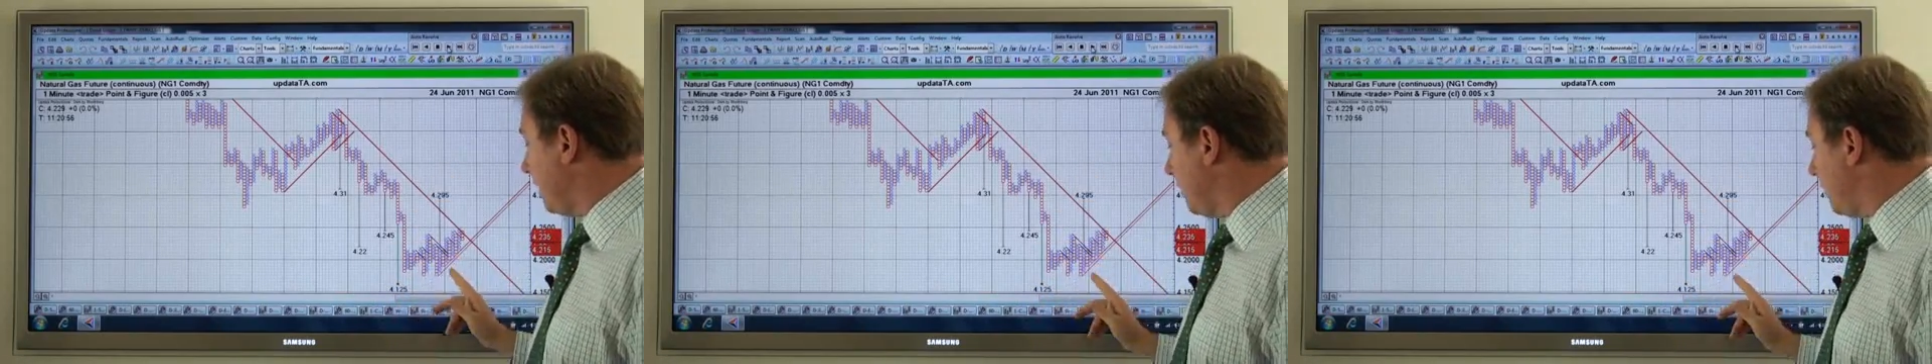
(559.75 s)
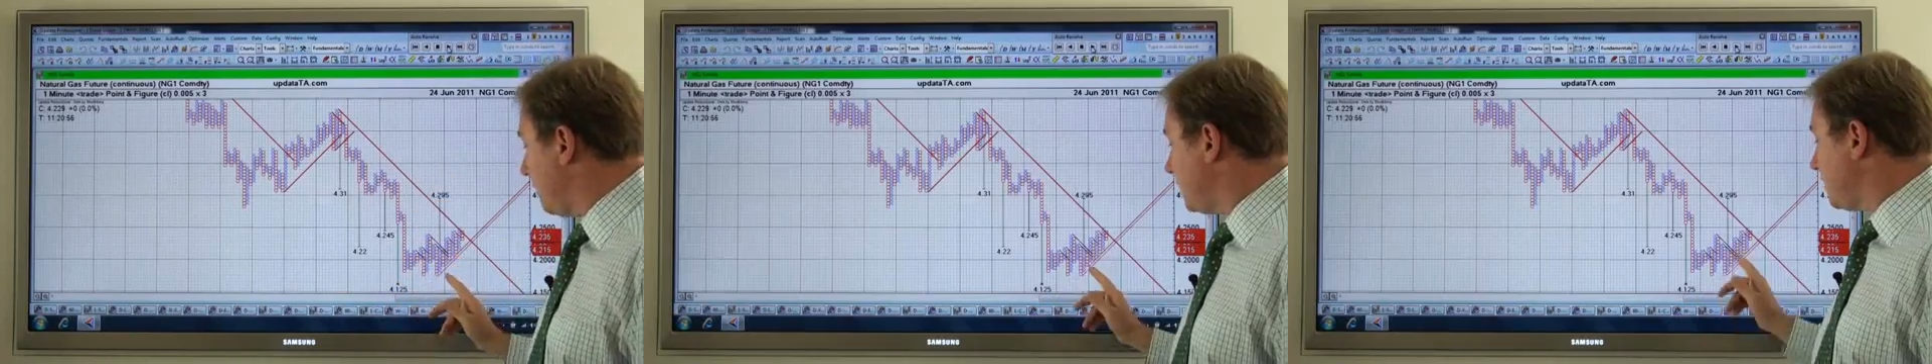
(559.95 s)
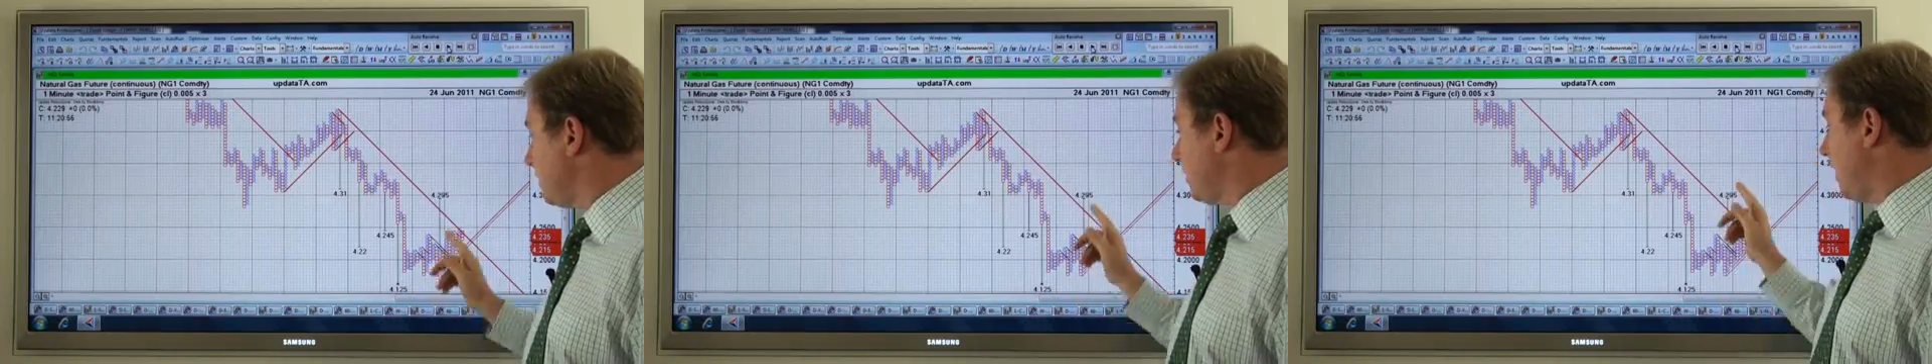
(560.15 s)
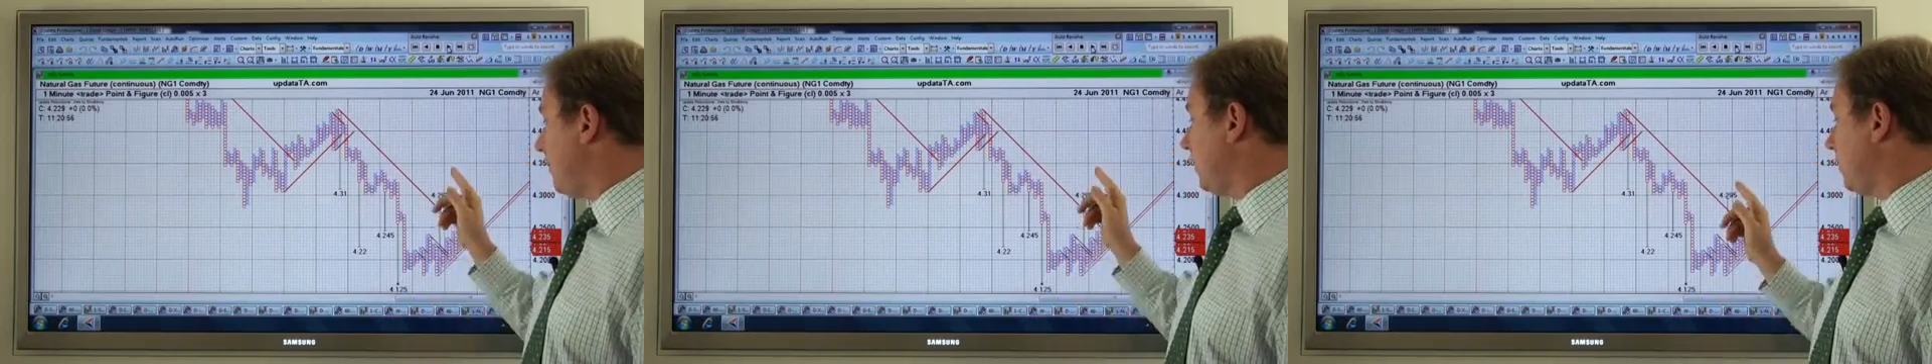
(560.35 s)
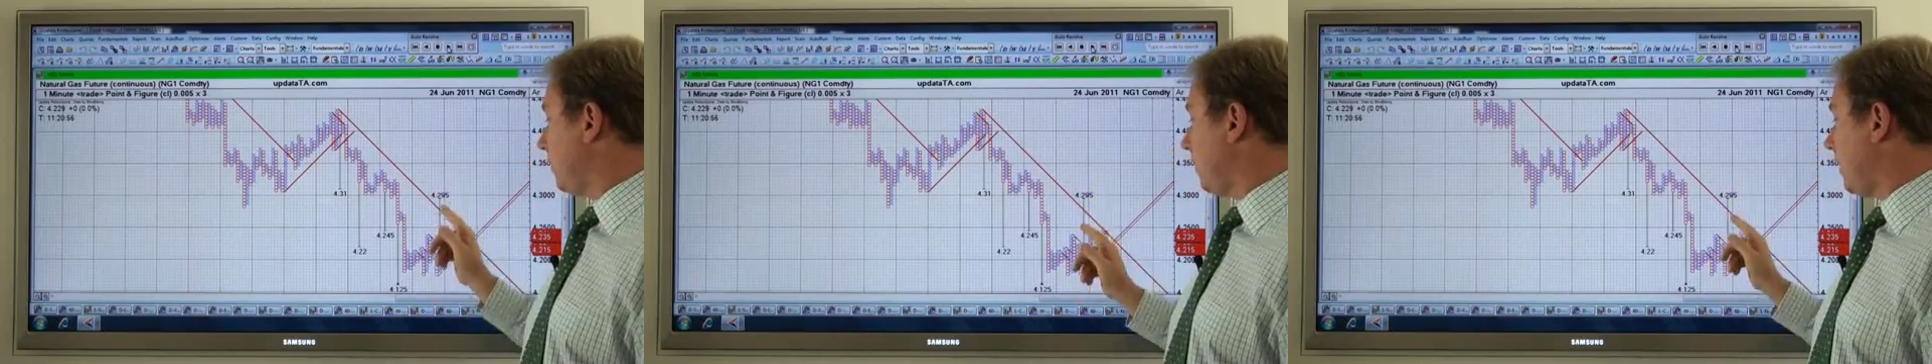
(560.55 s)
We do have a
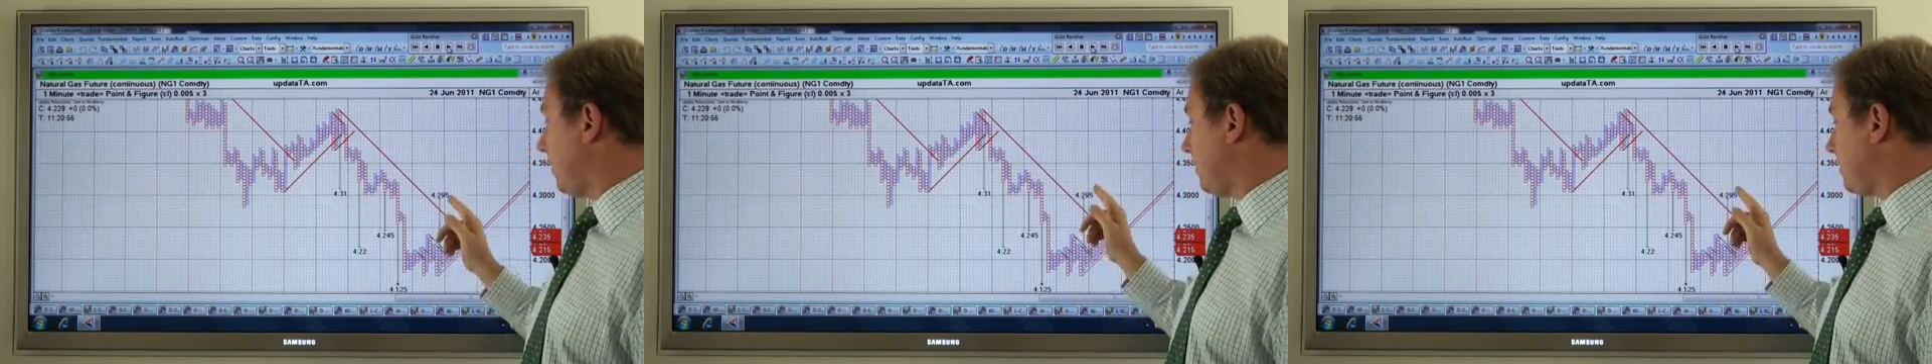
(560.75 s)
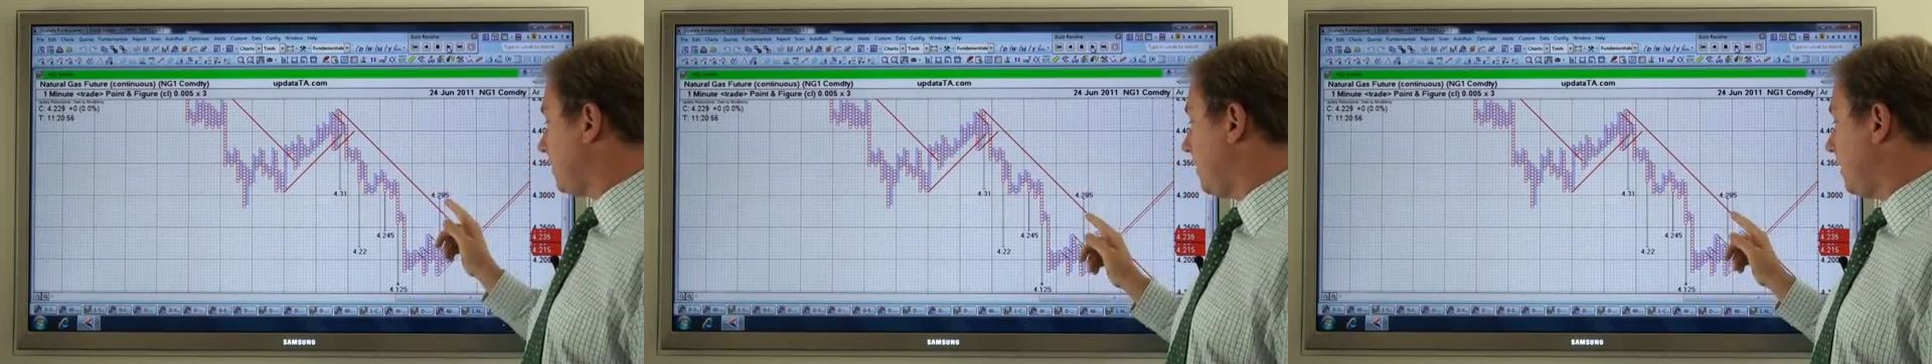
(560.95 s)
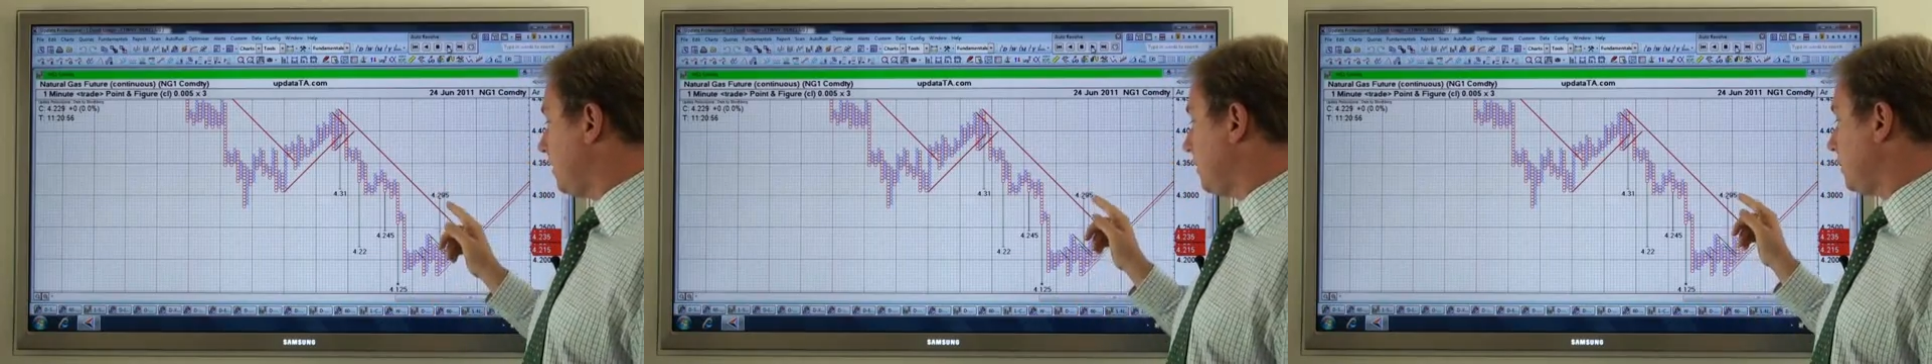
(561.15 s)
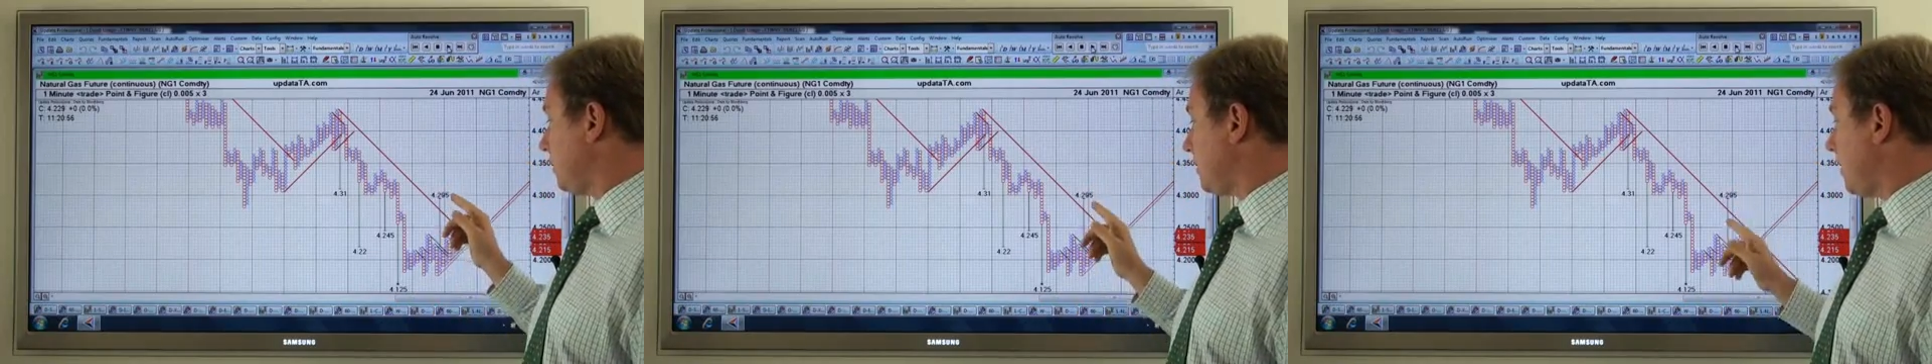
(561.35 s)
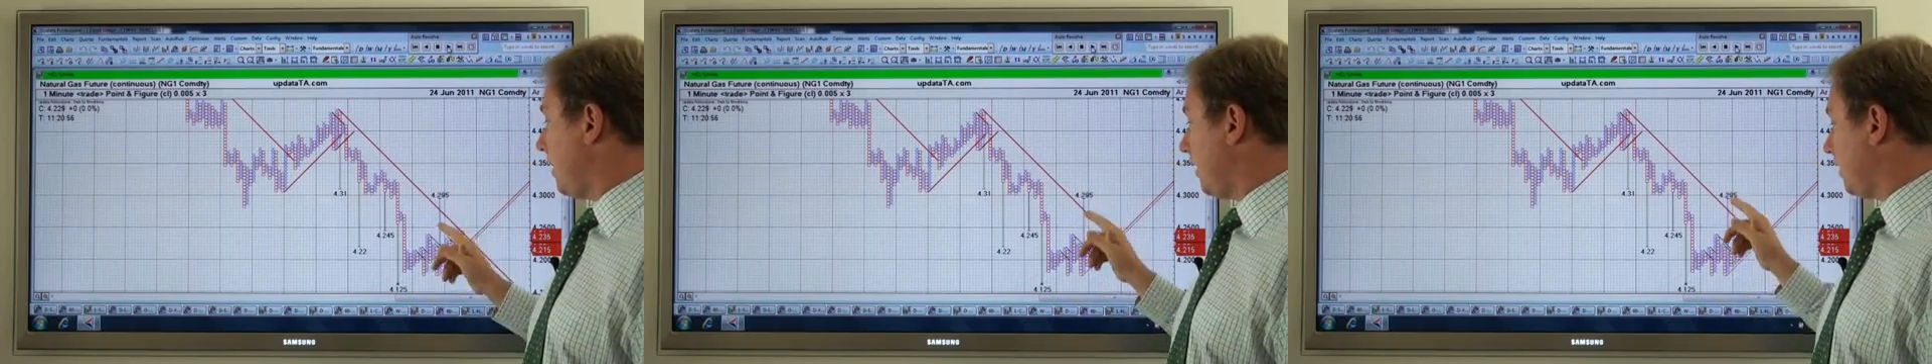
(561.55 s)
little uptrend
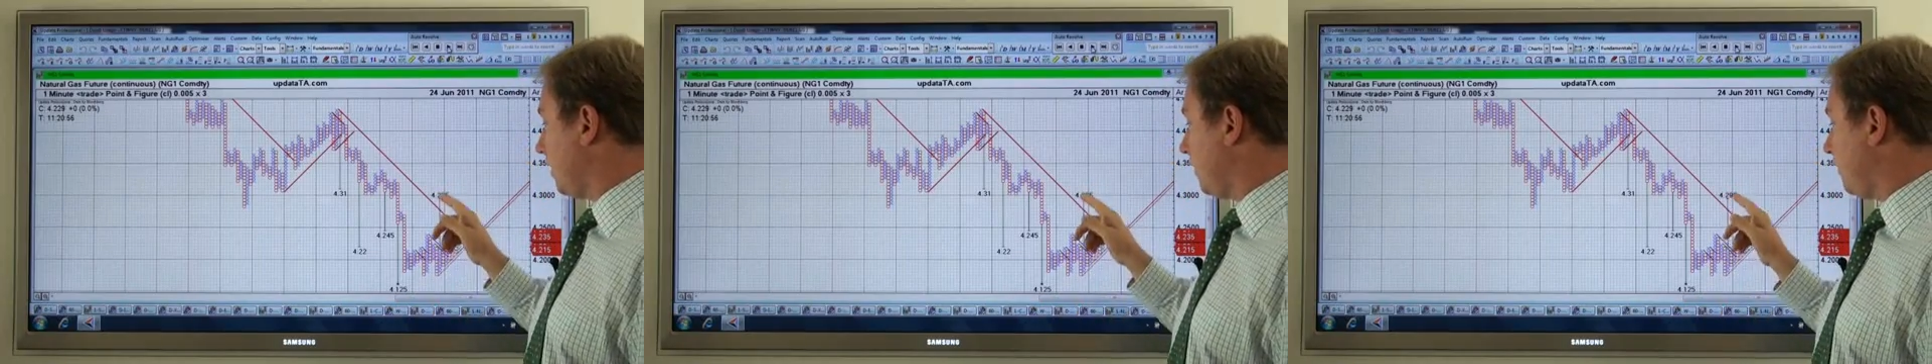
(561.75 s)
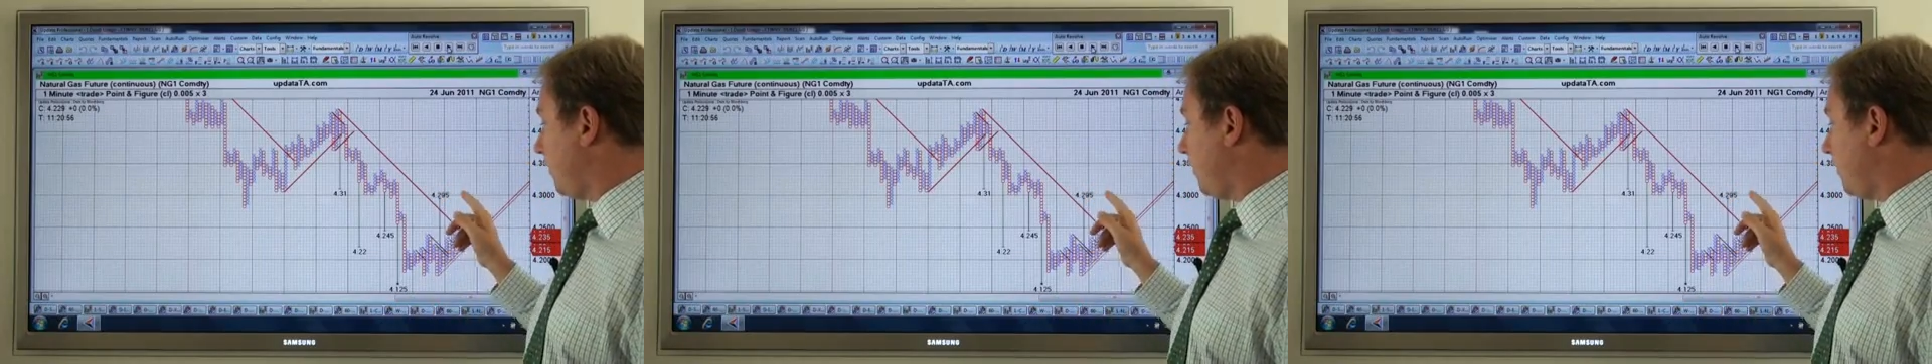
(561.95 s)
target of